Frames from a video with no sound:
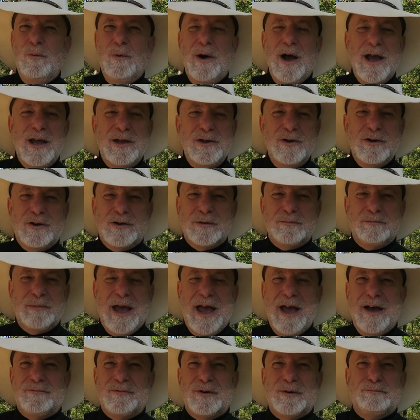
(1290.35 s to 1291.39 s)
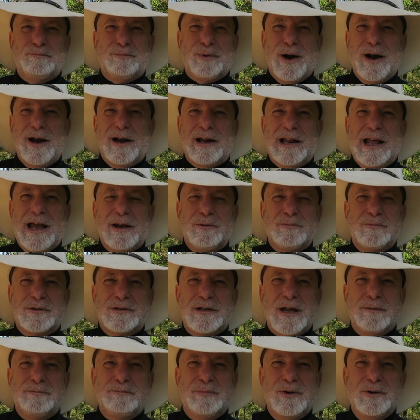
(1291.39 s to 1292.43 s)
way you could have a prayer language
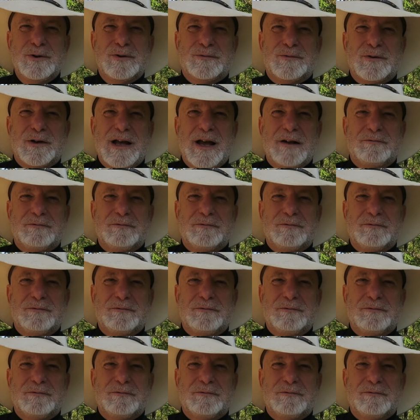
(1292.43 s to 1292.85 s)
that beautiful